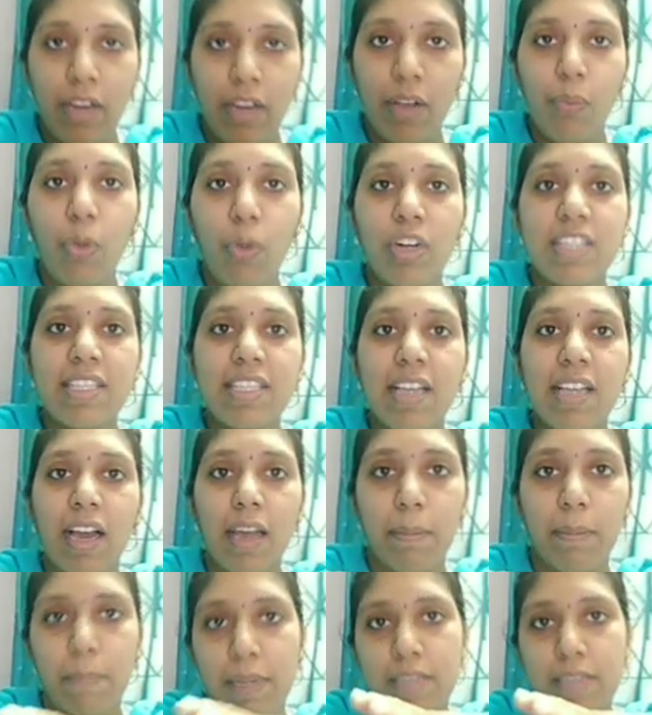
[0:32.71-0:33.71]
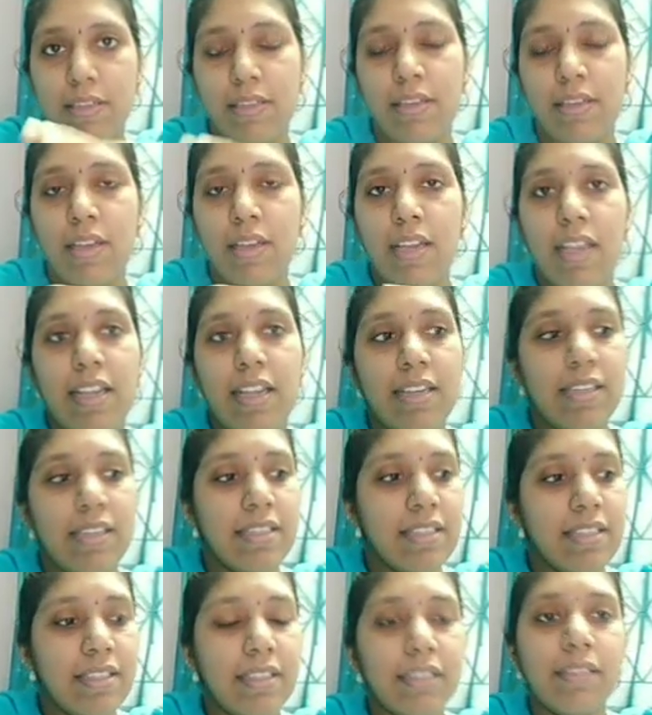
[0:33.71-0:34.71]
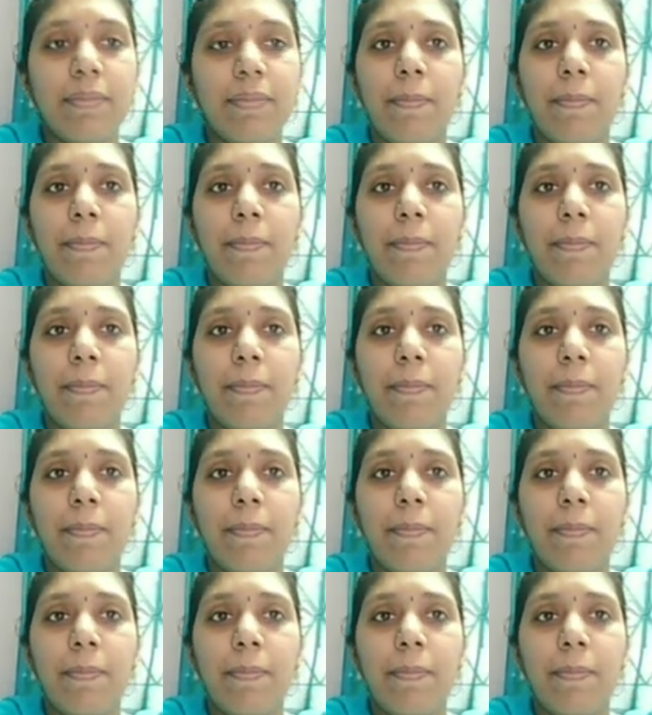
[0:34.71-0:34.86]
what is carpet? It is the